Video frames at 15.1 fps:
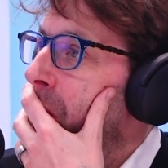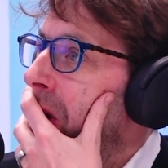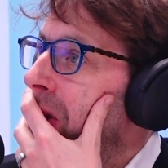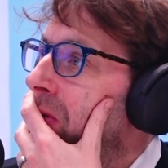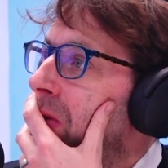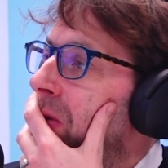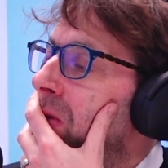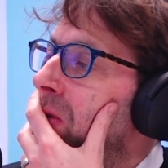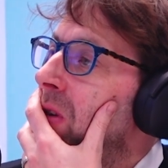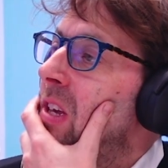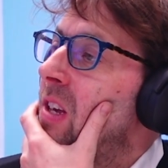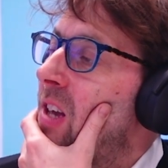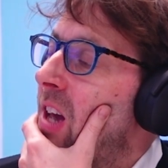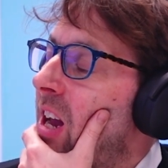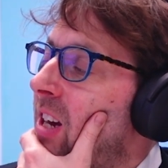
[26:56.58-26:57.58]
one
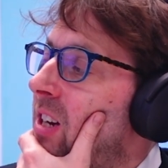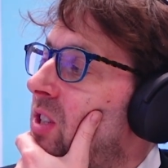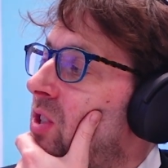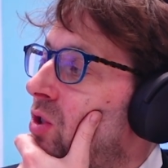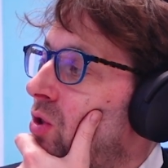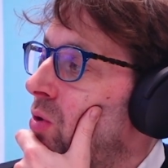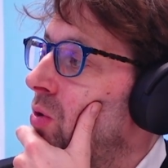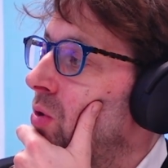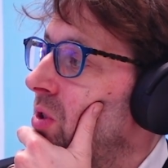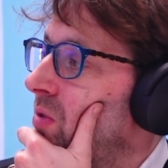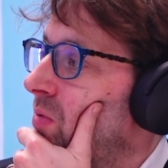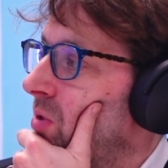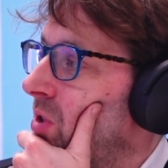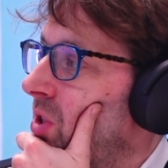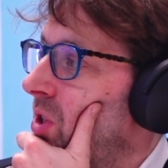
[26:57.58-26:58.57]
engaged story
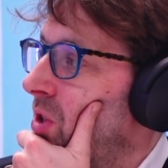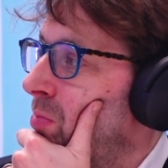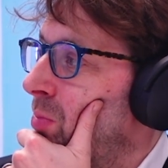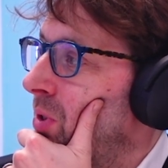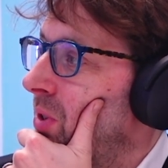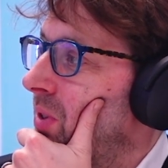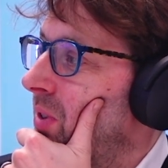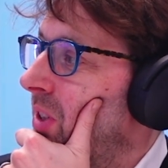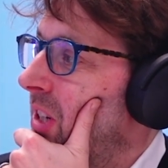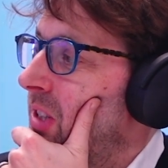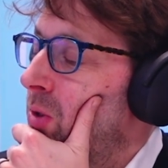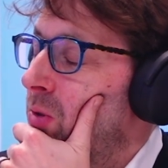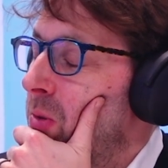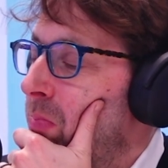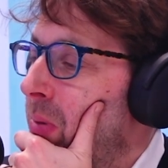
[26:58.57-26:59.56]
for a human.
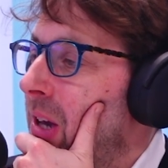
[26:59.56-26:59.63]
It's the